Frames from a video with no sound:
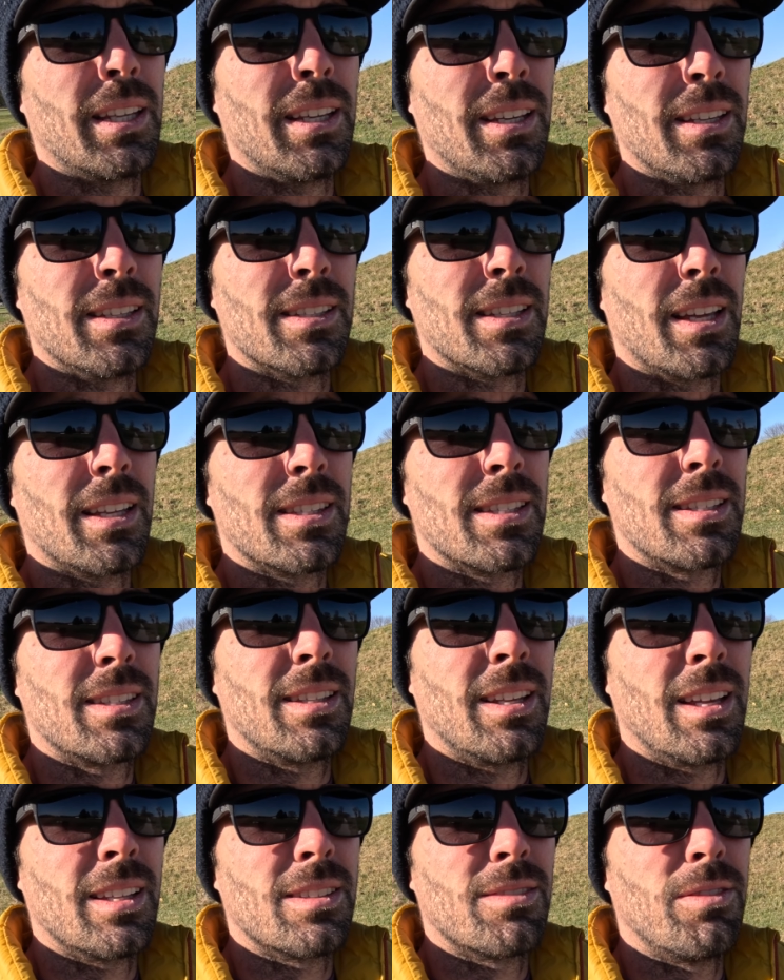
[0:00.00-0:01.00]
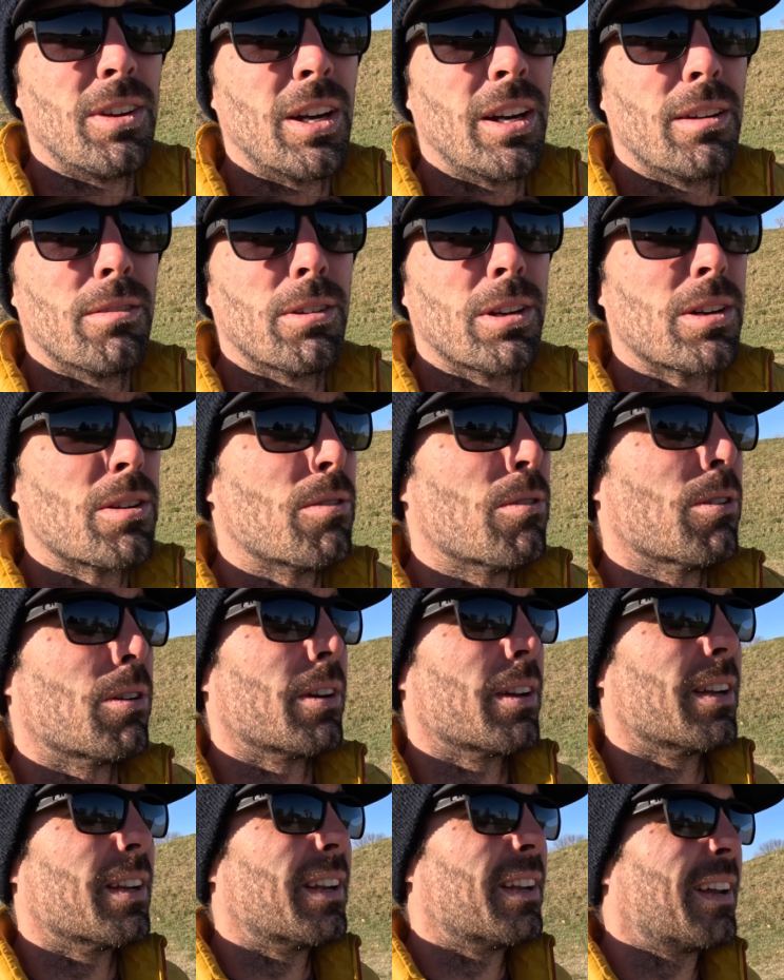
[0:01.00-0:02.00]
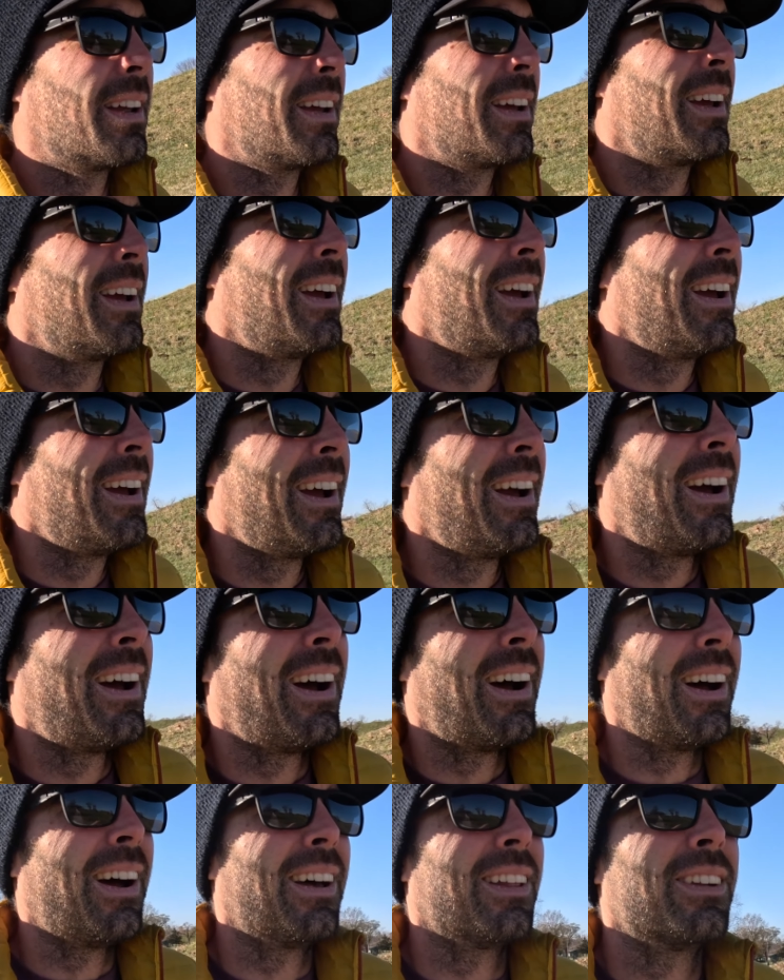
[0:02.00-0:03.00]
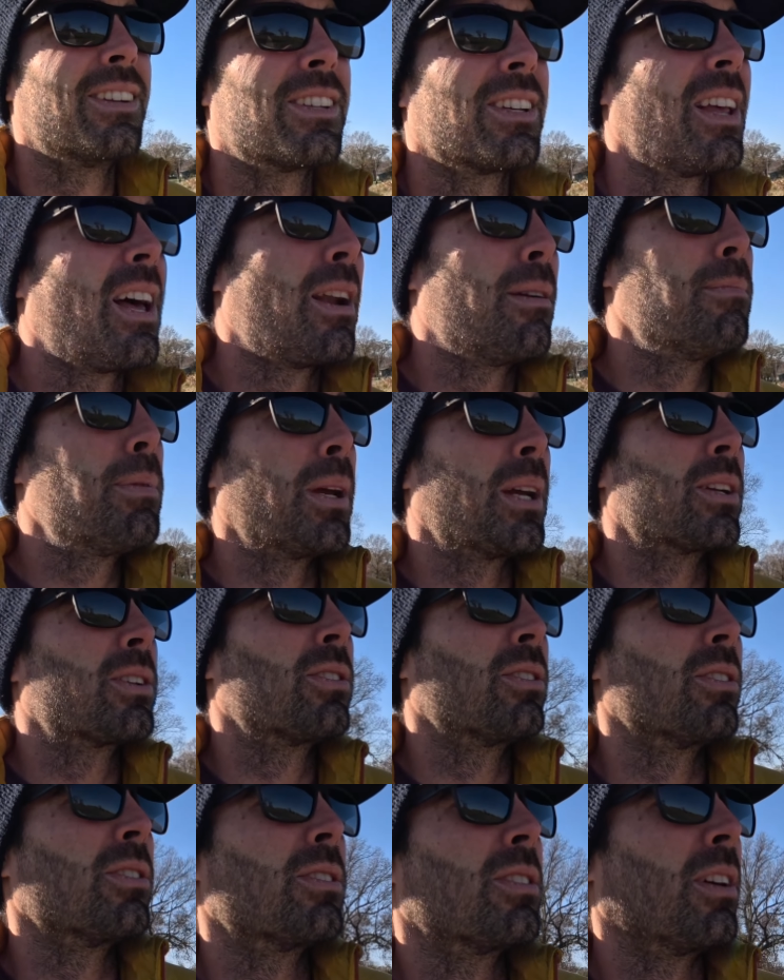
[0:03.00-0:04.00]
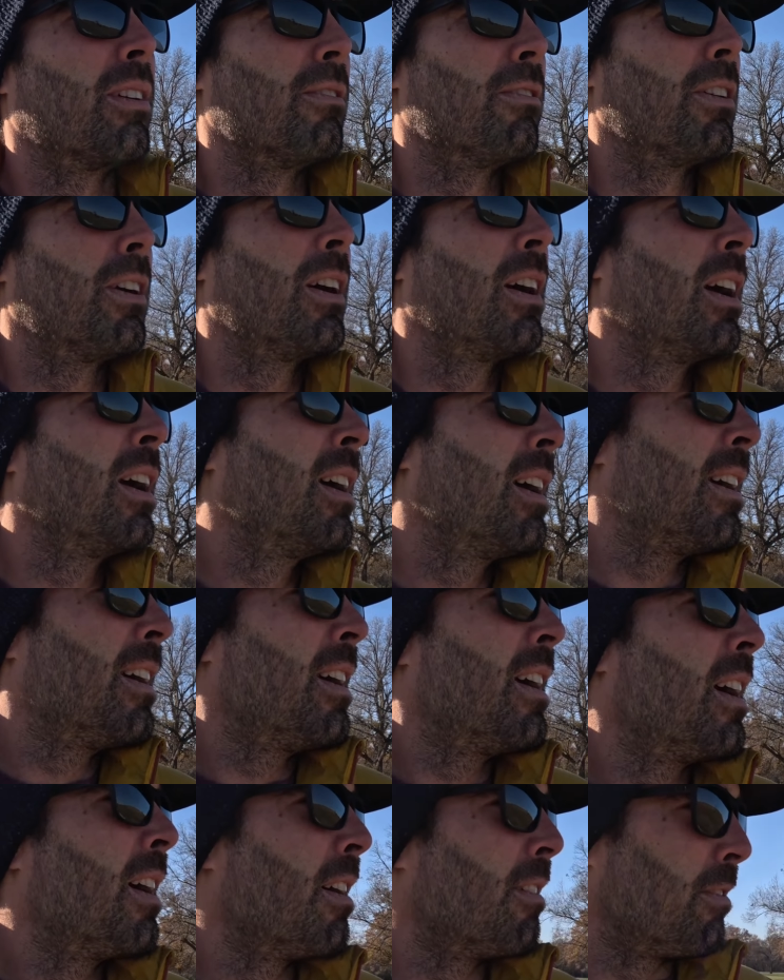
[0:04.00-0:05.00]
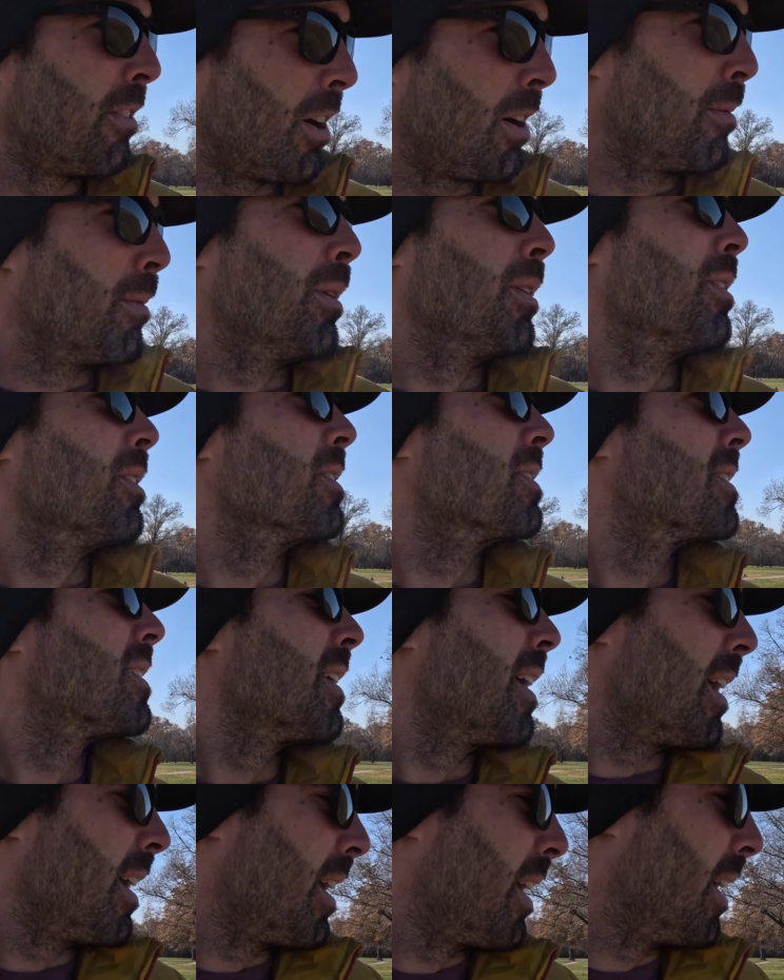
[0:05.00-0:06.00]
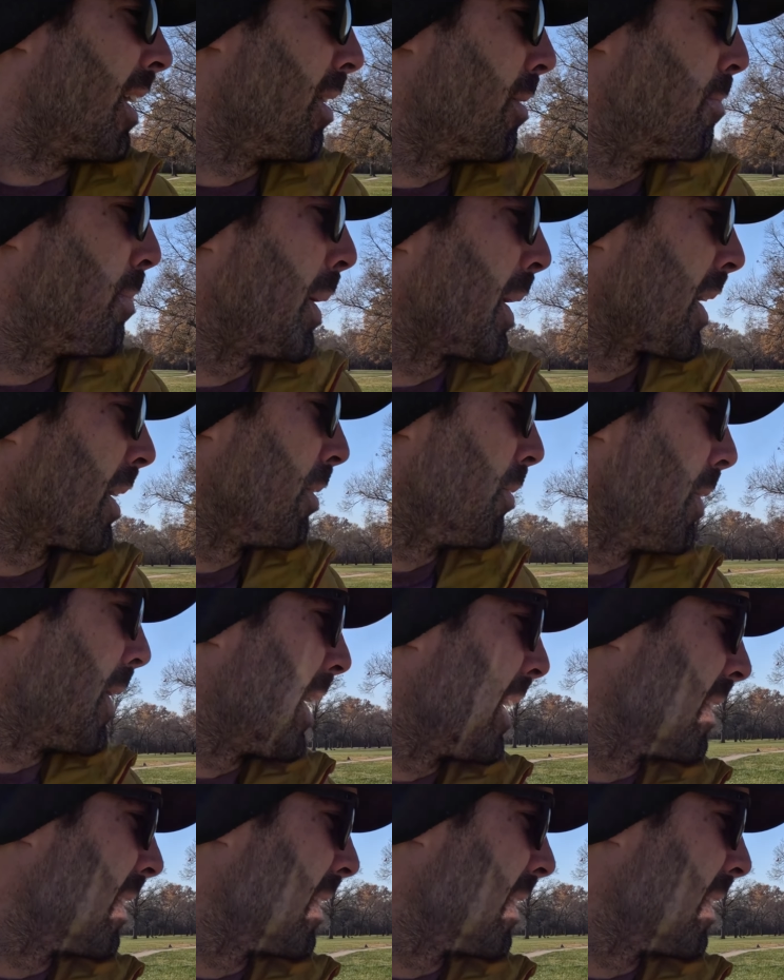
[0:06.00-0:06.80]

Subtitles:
these. That's very recorded. There's a lot of pictures of farmers picking away